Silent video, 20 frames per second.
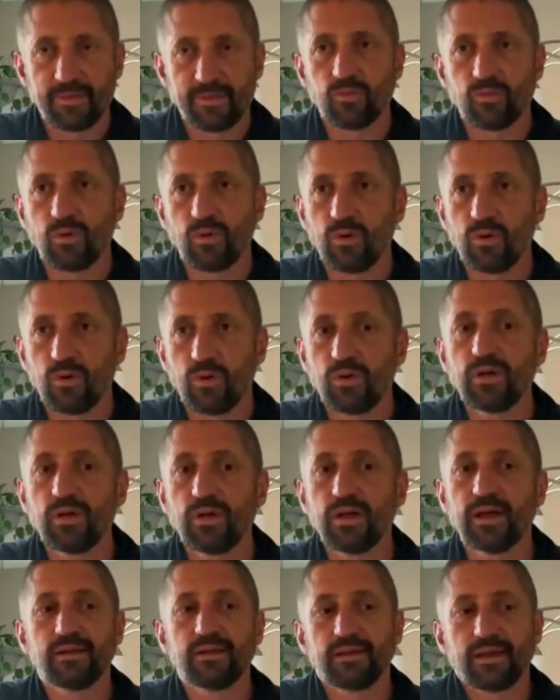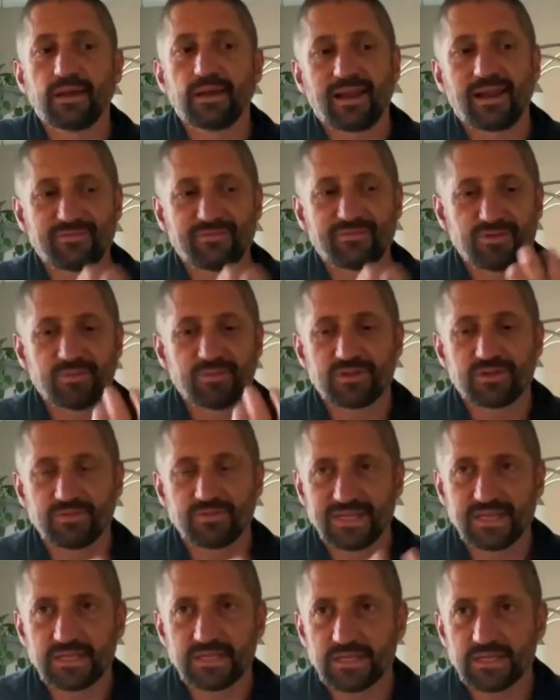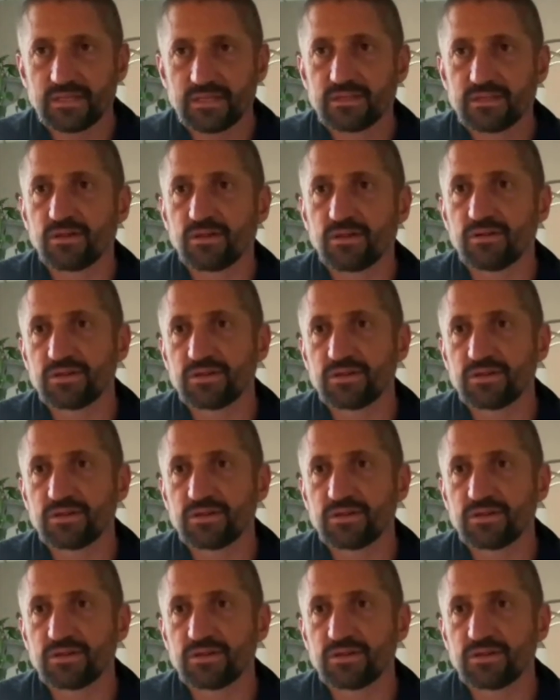roll and not have too much resistance.